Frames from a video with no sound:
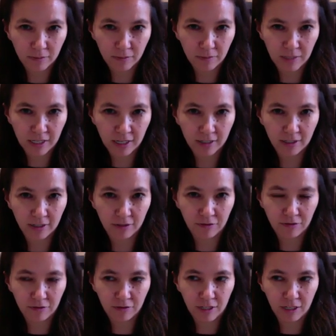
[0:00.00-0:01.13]
because
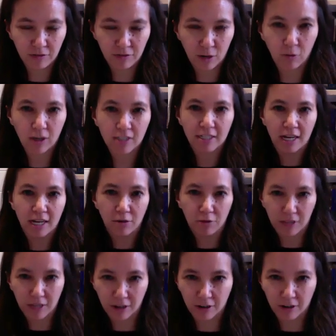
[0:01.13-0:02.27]
if I wasn't out
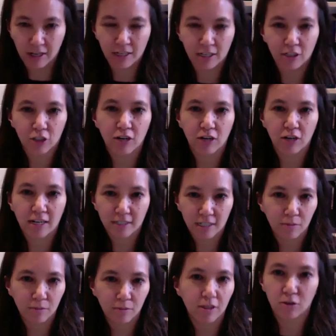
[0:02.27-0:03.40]
there and
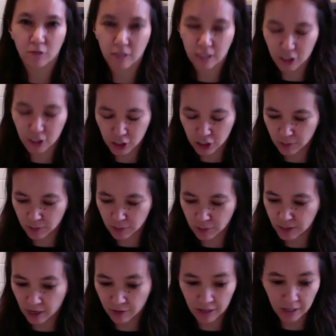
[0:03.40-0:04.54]
interacting and building relationships
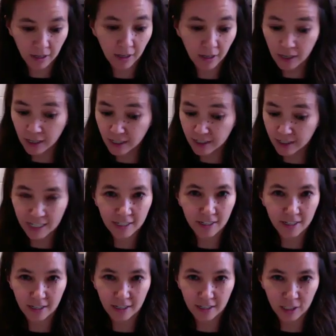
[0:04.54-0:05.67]
and having
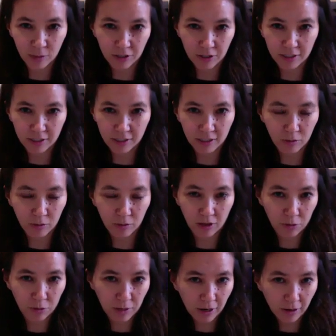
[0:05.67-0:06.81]
day-to-day experiences with
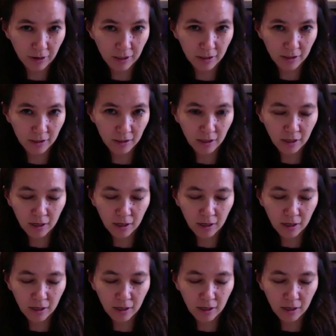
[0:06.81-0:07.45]
other parents,